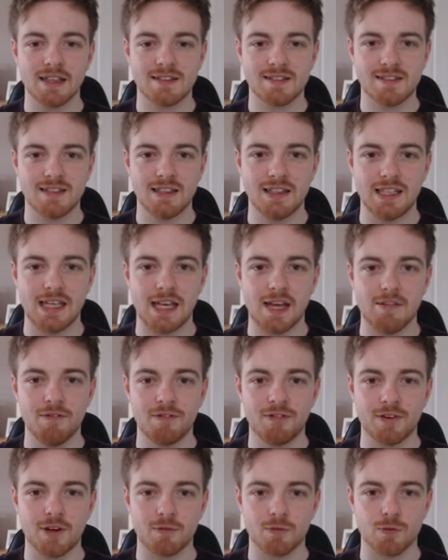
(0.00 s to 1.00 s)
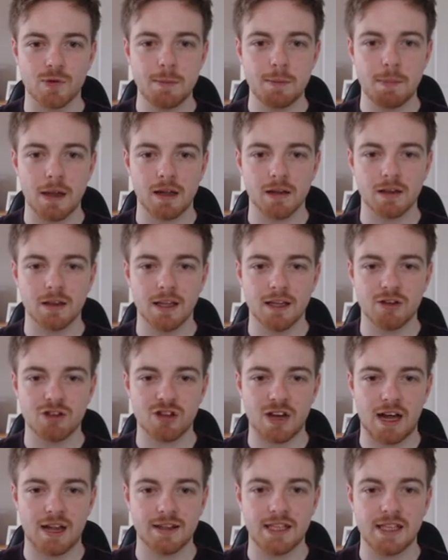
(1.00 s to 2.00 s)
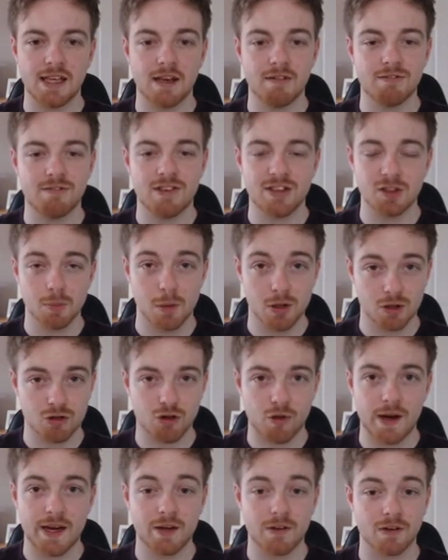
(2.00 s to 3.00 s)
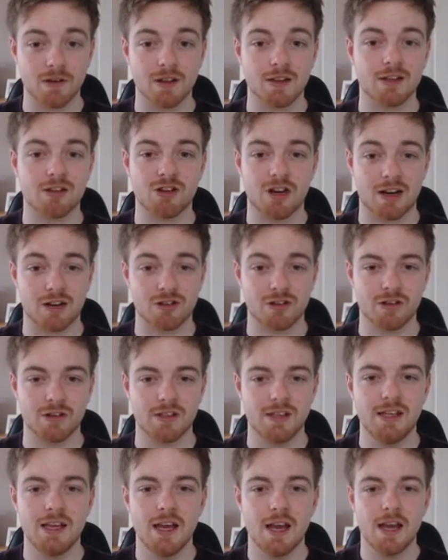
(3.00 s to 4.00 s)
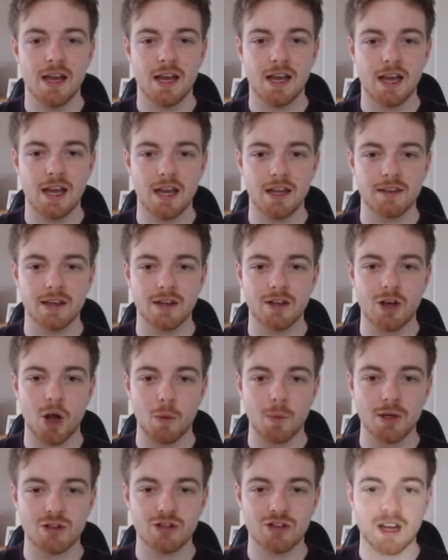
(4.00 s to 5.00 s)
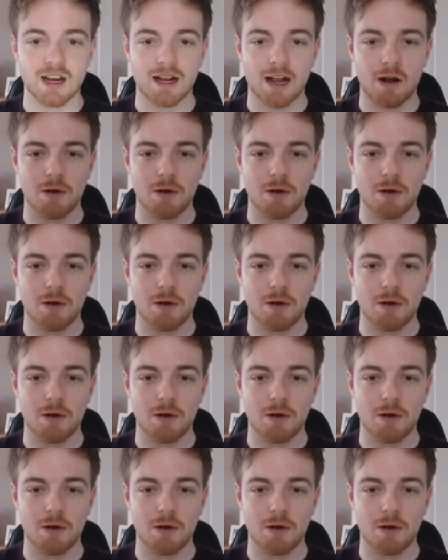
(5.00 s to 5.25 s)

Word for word: yet seen the Infinite Repel glitch and the Invisible Trainer glitch actually, uh, then go and check